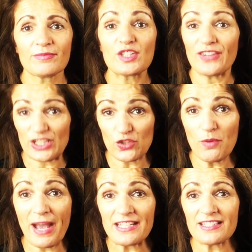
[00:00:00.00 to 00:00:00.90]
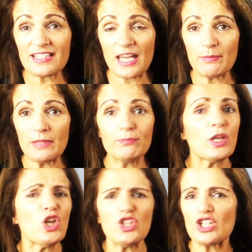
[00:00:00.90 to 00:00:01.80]
So that's your reminder statement.
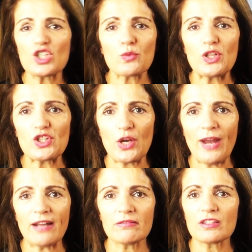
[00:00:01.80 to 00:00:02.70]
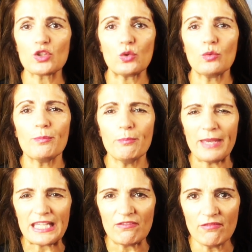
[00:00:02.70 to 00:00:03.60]
You can switch it around to
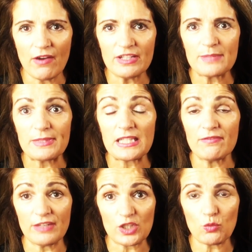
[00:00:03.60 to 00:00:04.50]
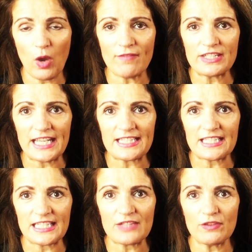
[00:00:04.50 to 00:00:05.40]
make it very specific to whatever
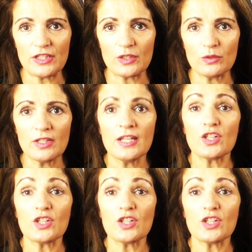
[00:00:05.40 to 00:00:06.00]
test it is for you.